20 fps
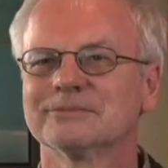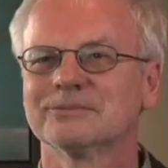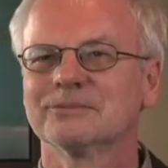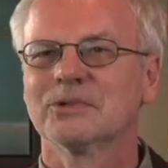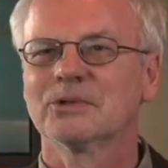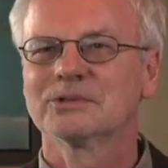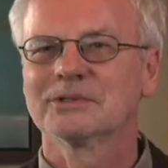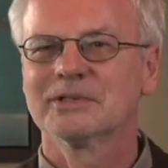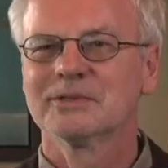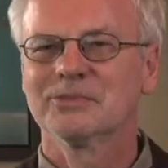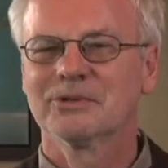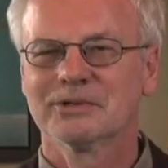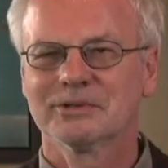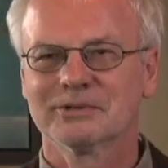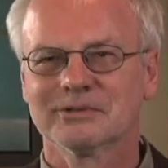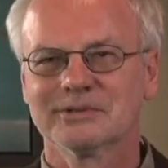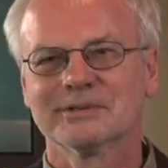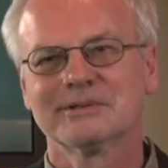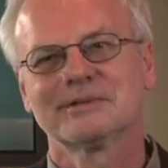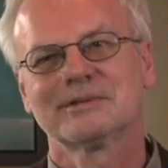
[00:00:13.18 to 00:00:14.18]
mostly
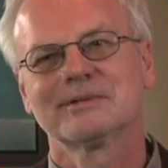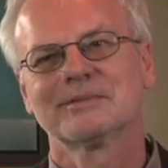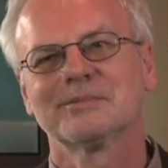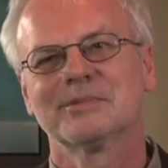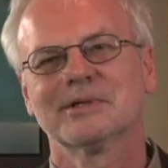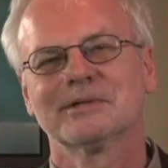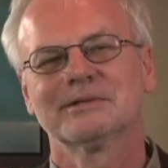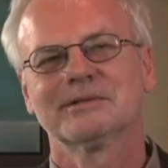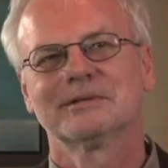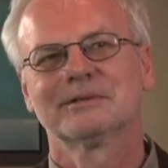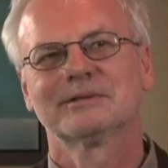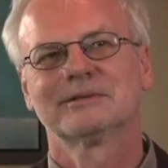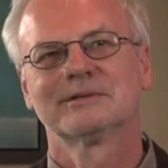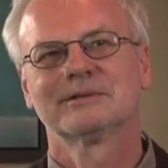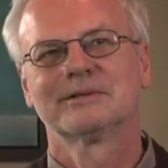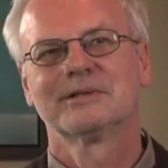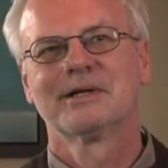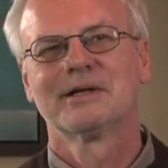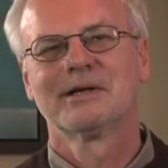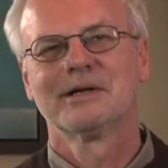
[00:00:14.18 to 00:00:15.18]
portraits, but
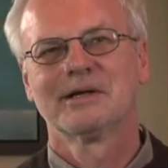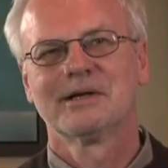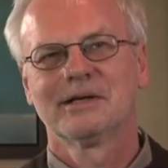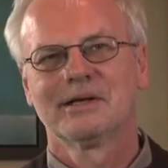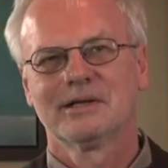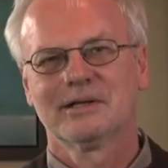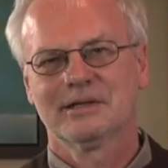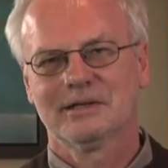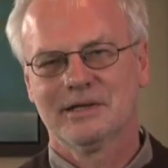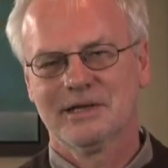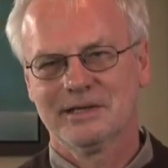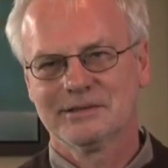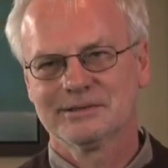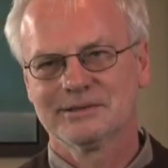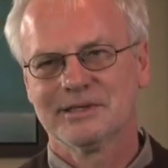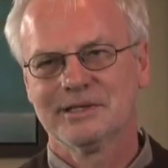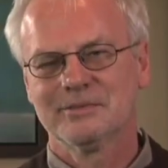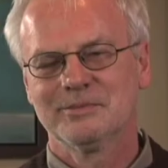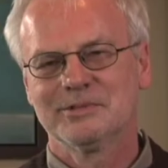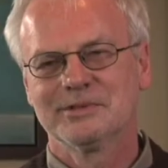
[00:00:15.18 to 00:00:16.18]

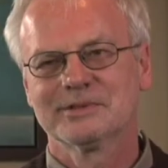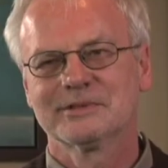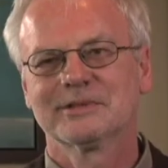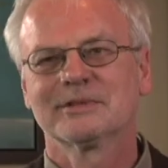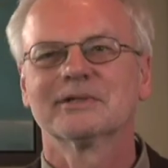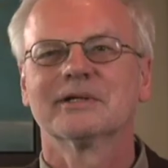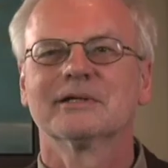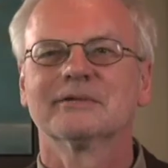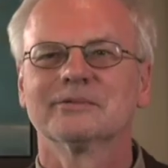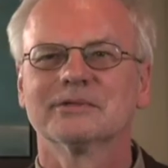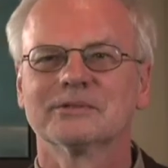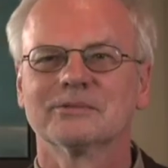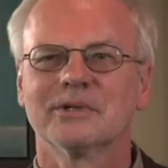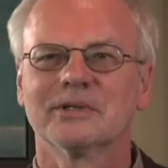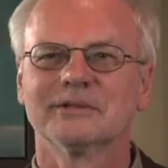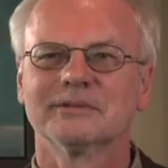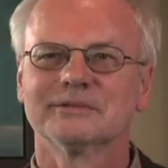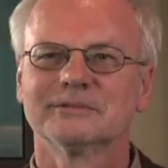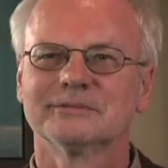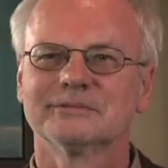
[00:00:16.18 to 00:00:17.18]
landscape and still life as
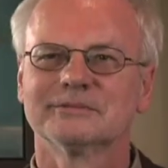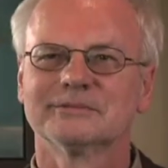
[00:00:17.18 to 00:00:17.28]
well.